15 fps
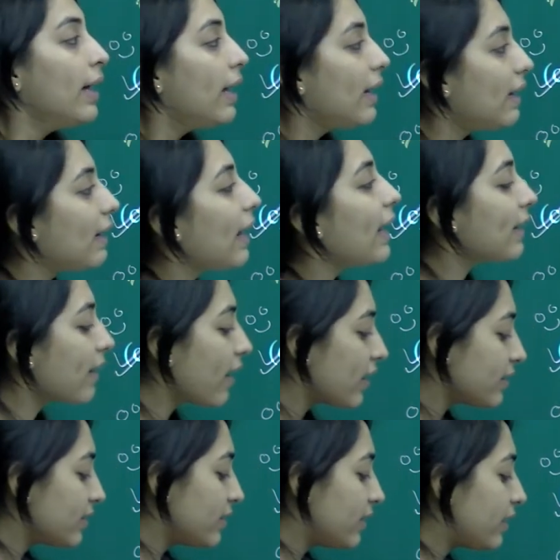Let
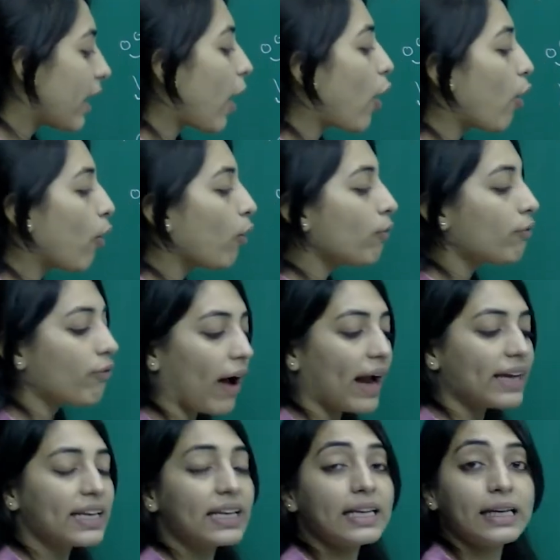us now
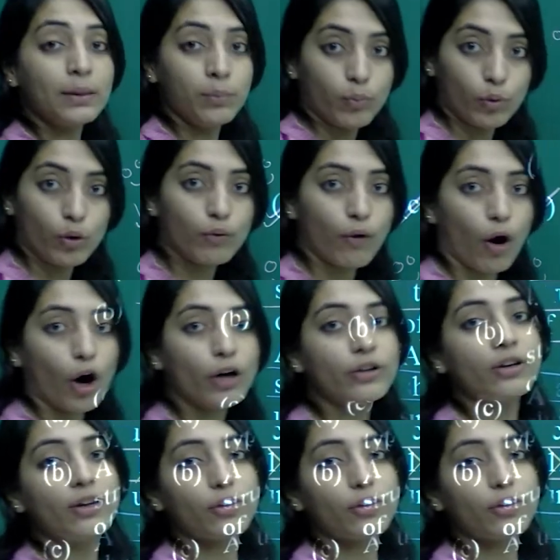finally move on